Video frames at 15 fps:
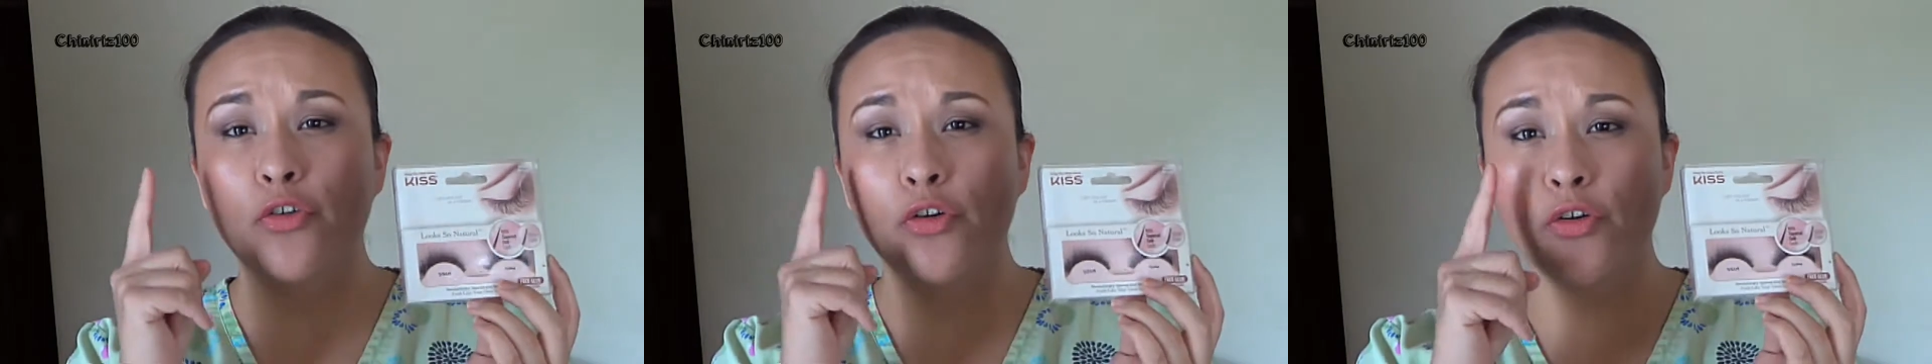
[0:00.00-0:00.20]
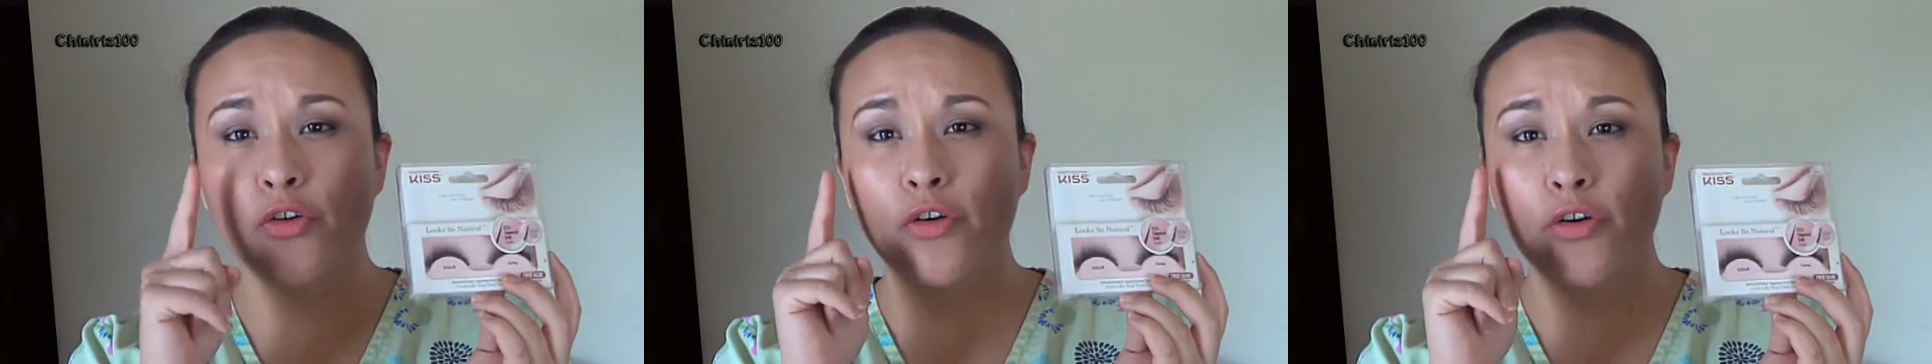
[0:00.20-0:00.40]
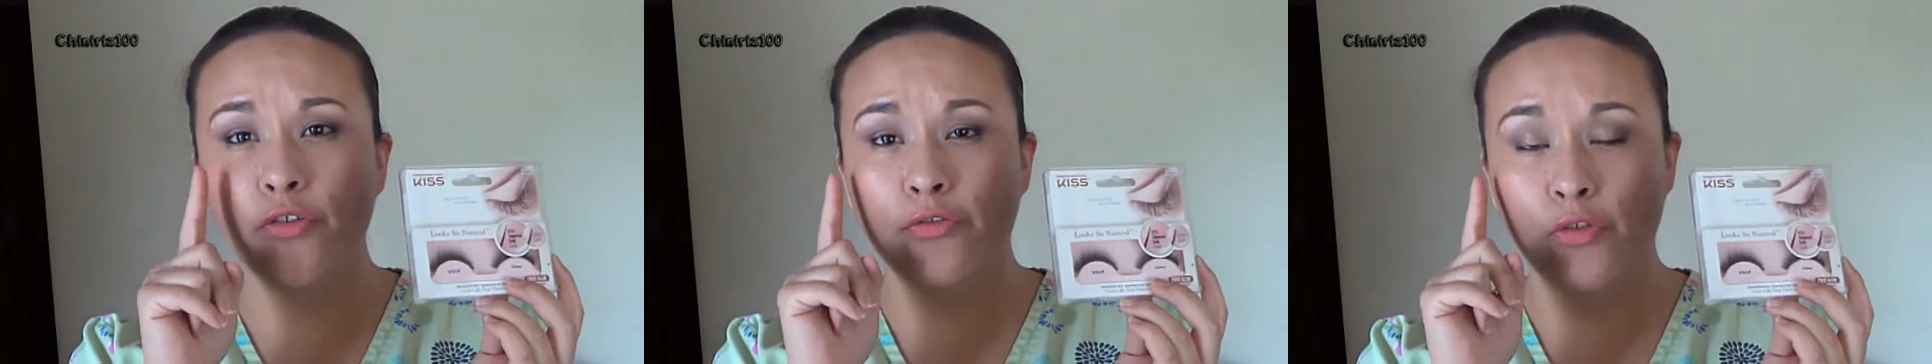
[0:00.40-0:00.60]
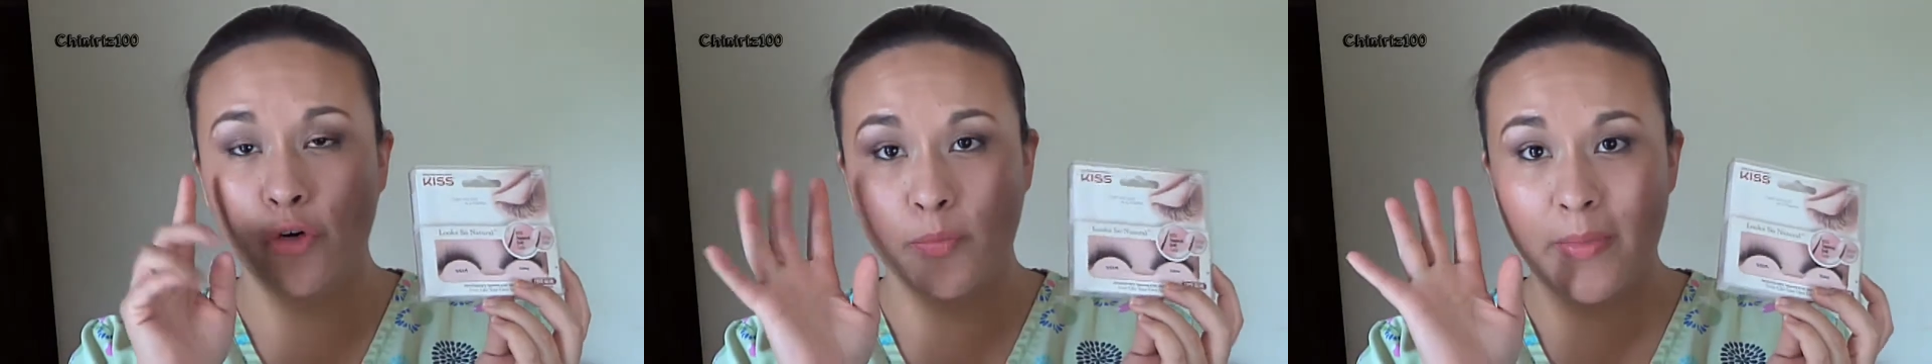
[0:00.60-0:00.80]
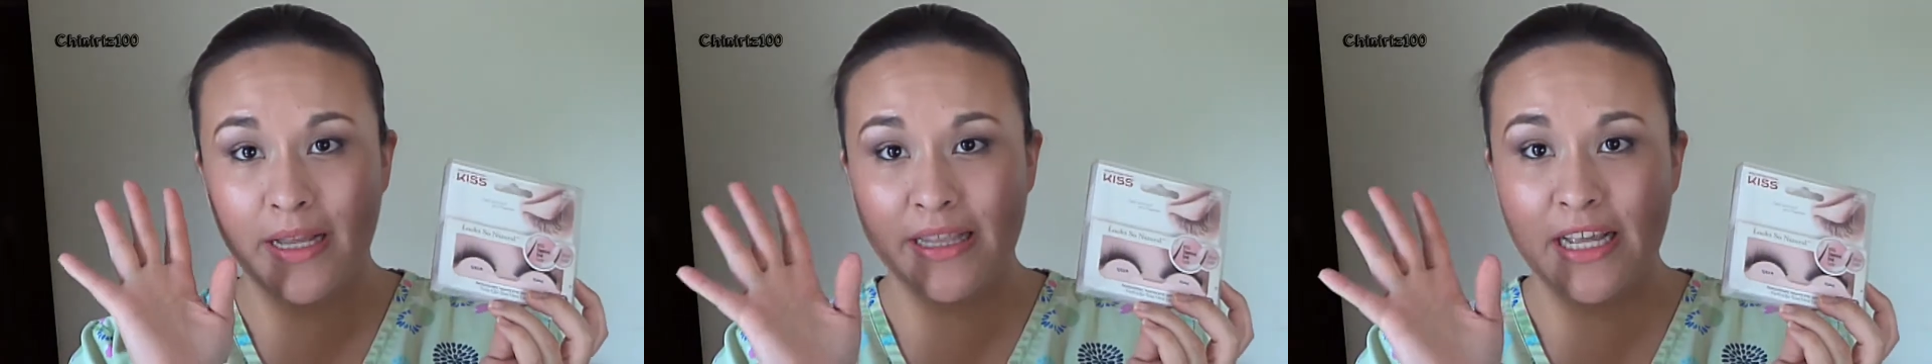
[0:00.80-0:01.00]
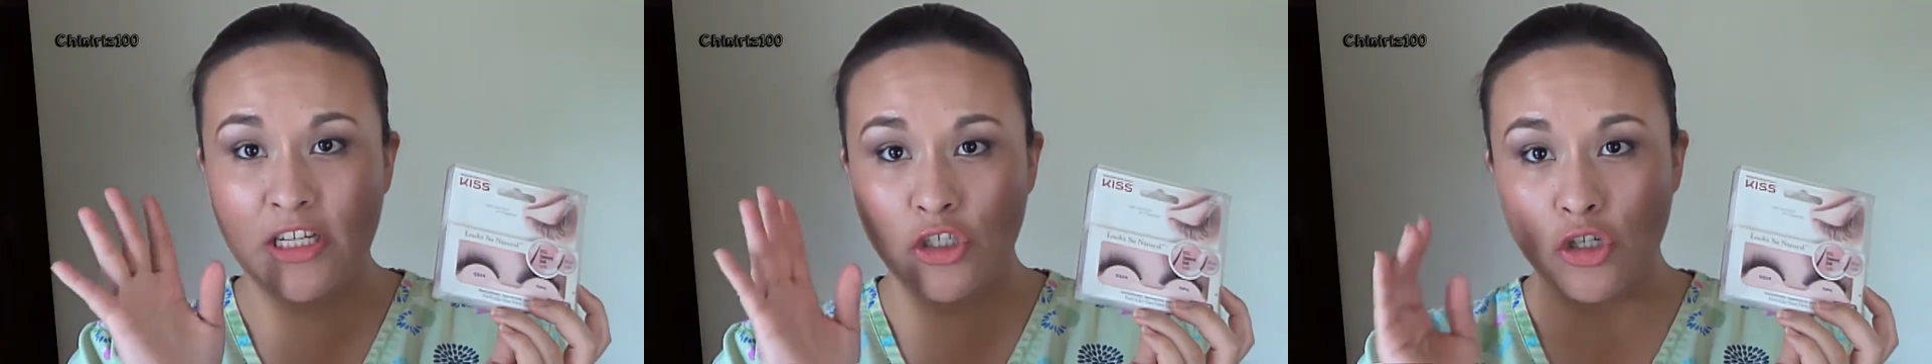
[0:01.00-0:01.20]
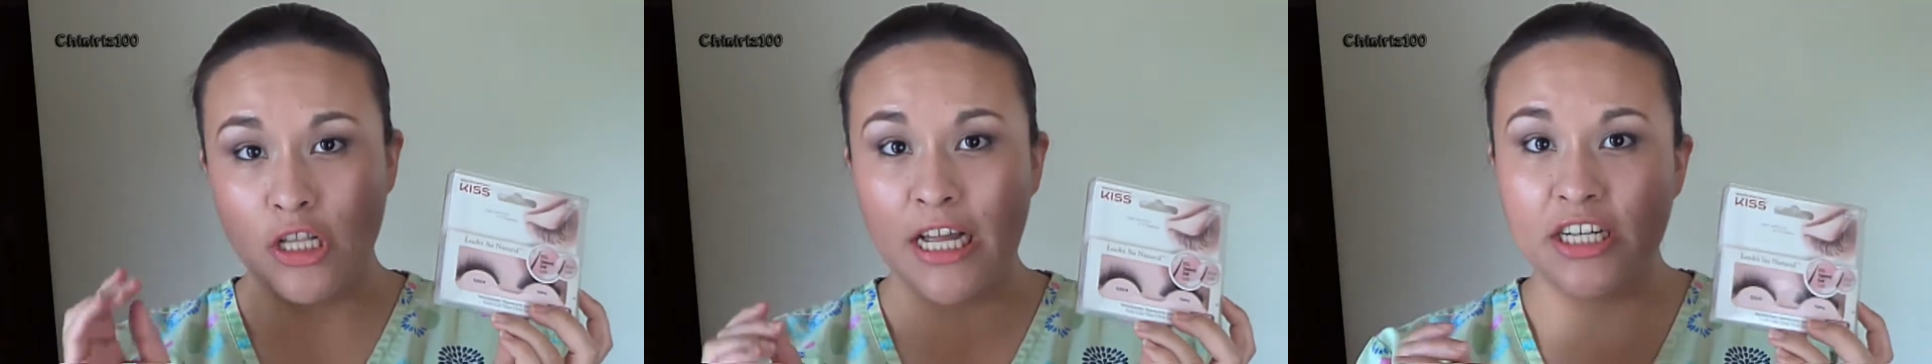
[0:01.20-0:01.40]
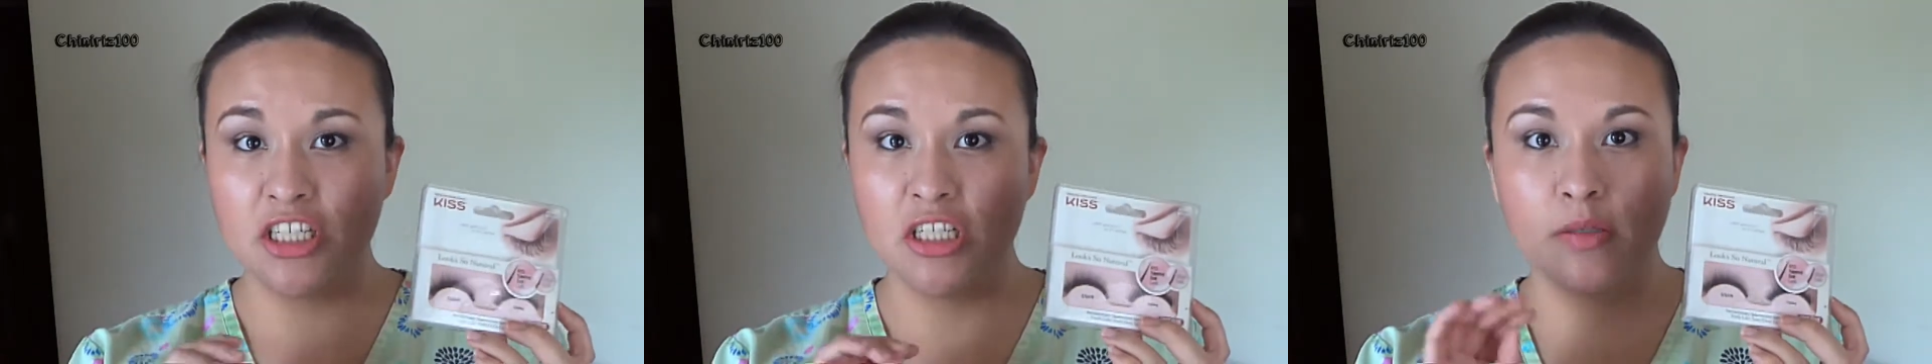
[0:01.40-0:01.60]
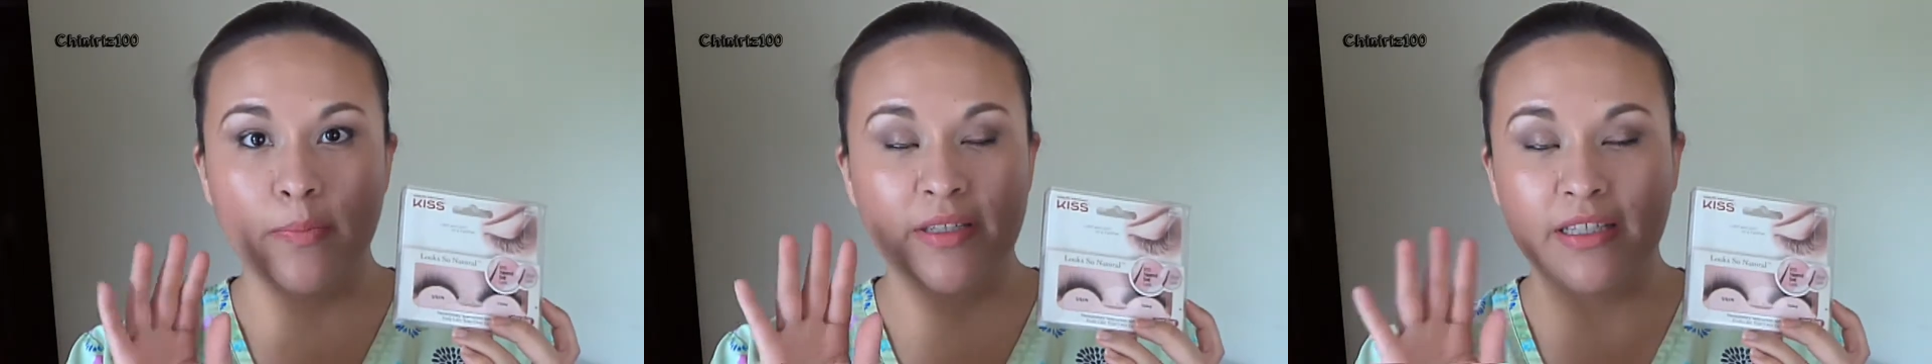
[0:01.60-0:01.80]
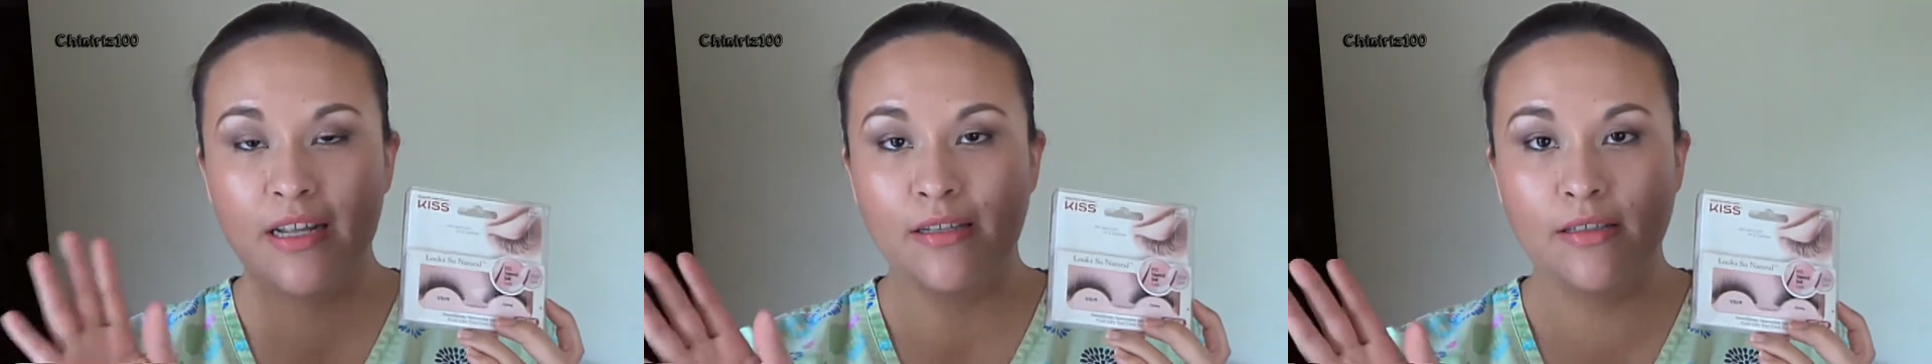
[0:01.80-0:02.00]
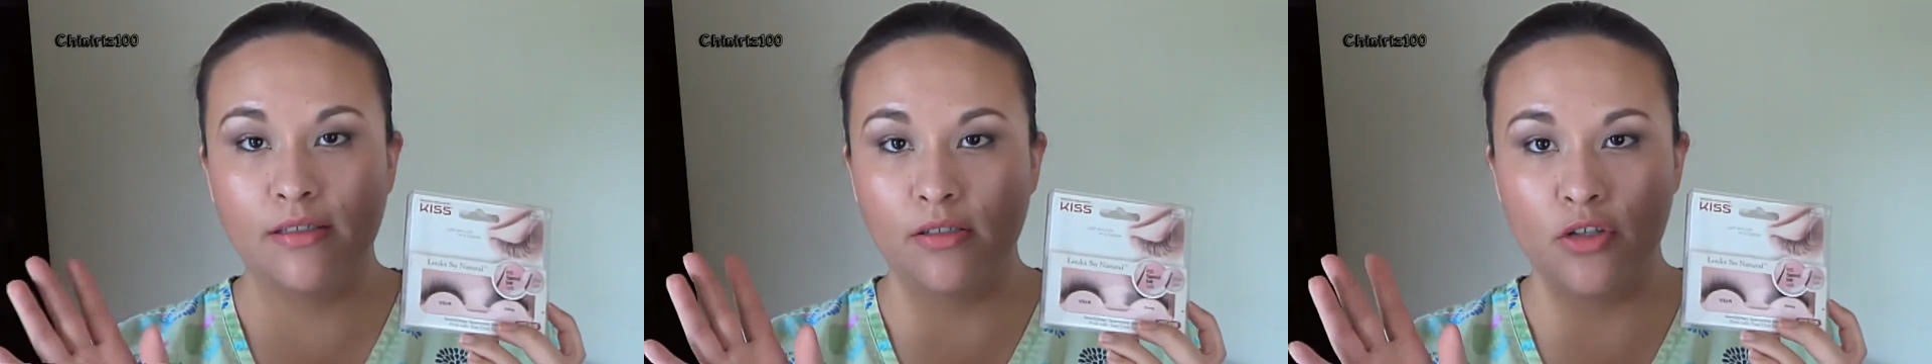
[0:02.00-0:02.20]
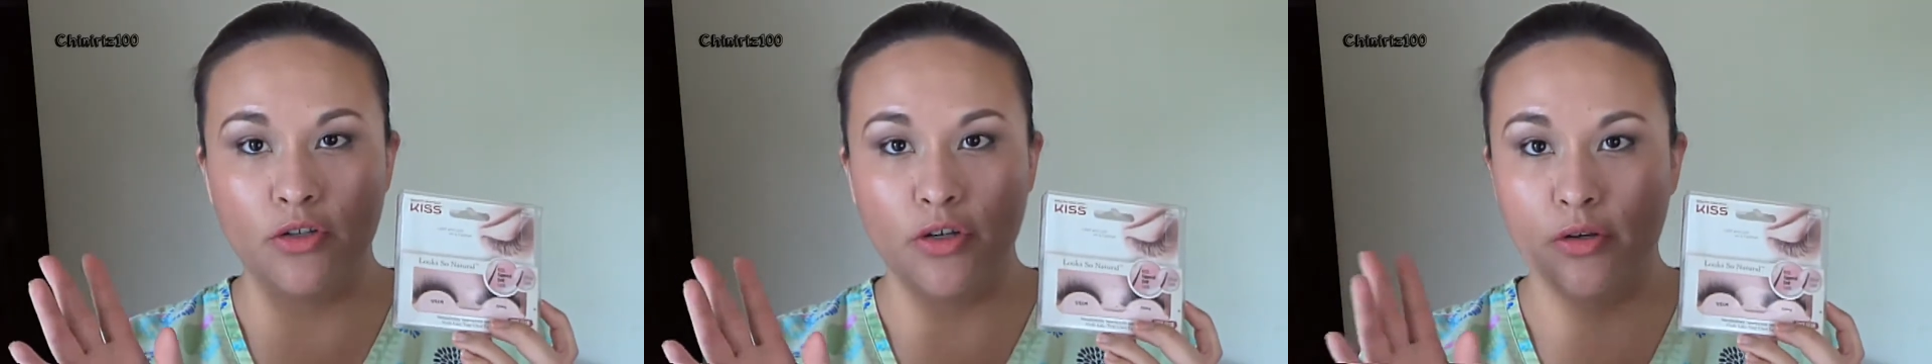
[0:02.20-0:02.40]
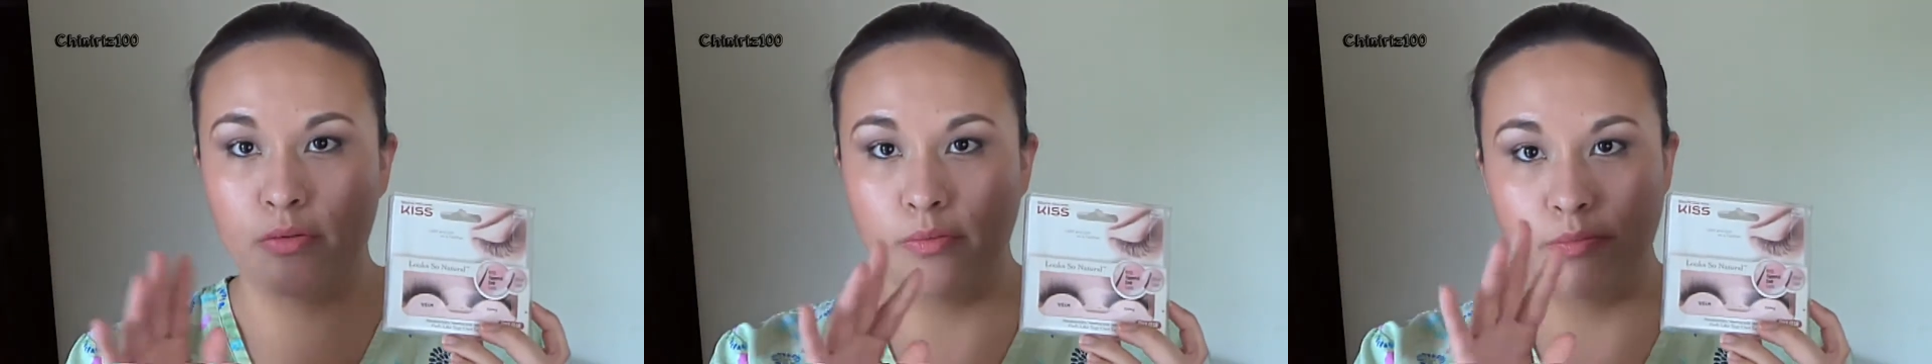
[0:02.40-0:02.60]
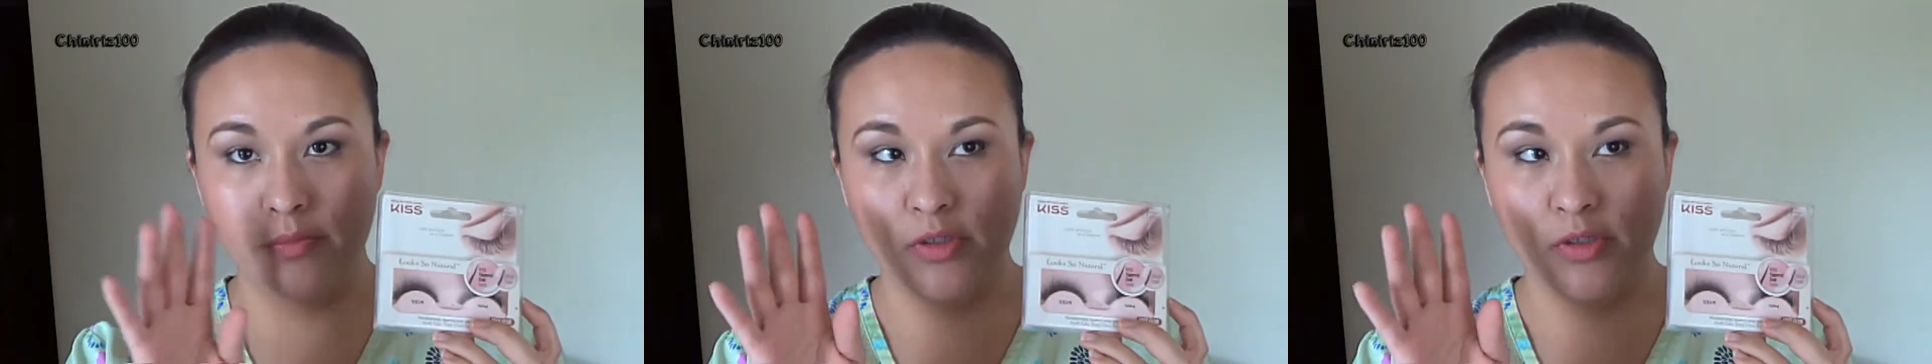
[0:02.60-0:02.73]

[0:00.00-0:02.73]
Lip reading: for my lashes, but that's, you know,